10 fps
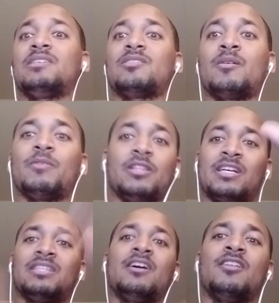so I'm gonna look
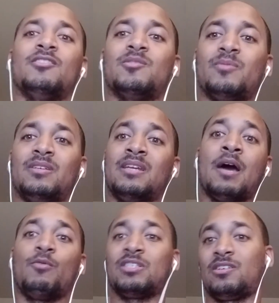at the others, but now
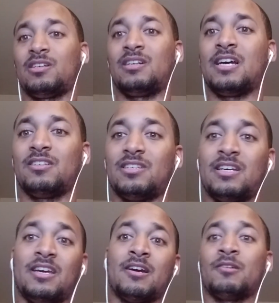I wasn't gonna announce
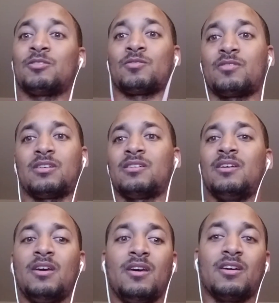that here. I was just gonna
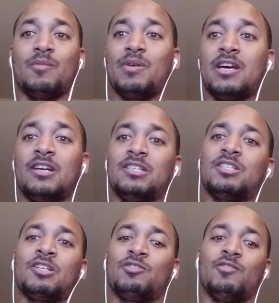compare the
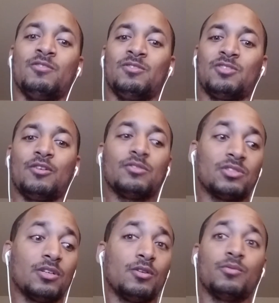ancestry results.
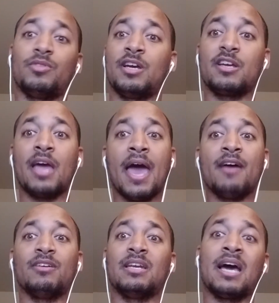So there you
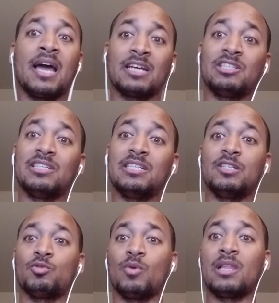have it. And I actually did
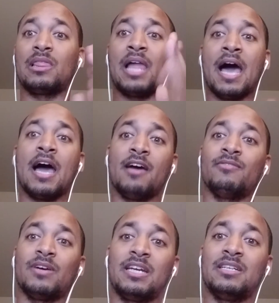this one live.
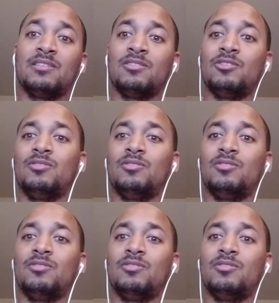I didn't